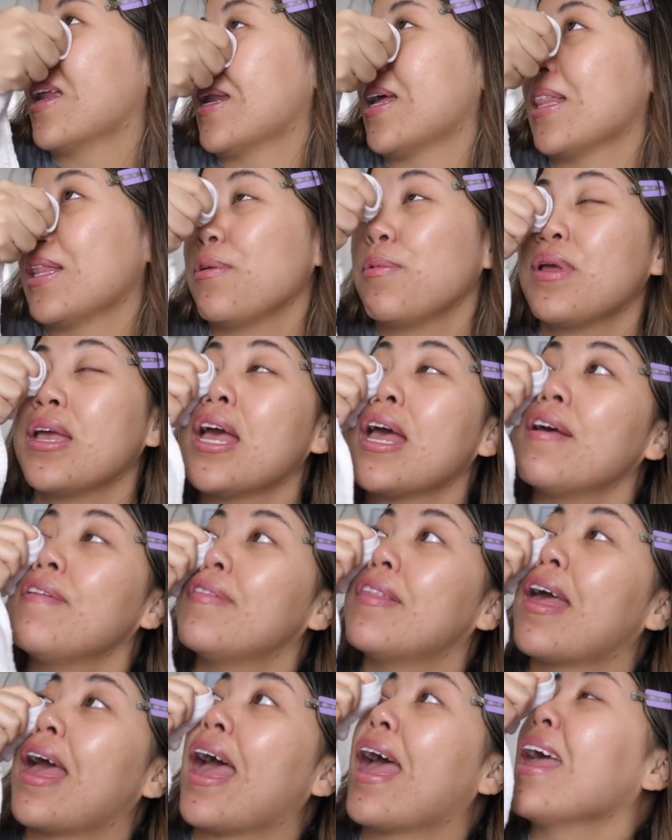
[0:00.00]
now that we
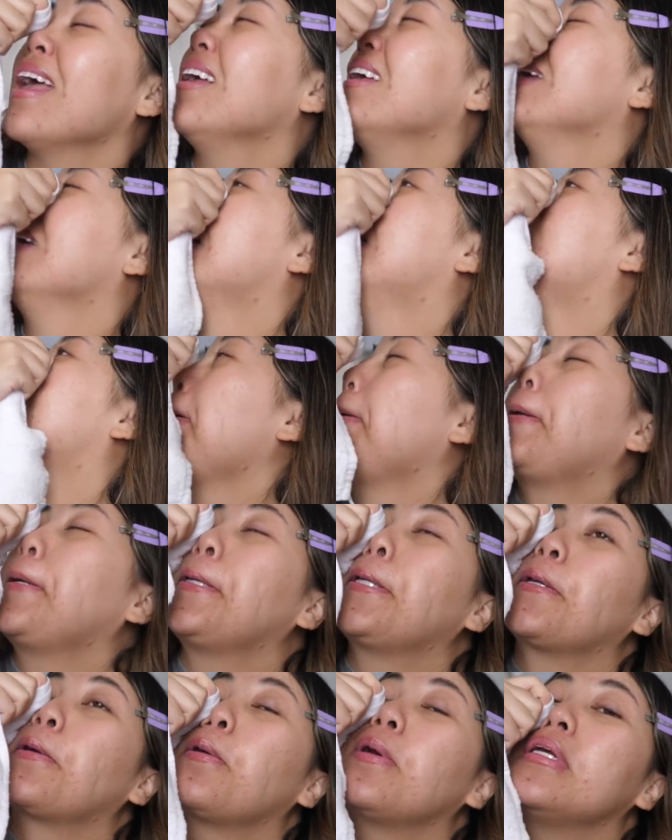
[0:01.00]
have that, I'm
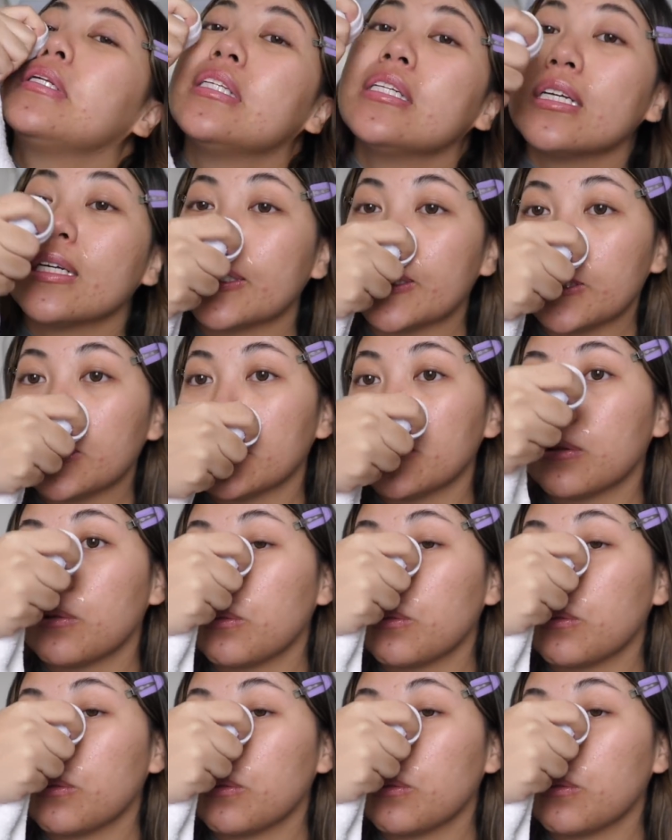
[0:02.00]
just squeezing excess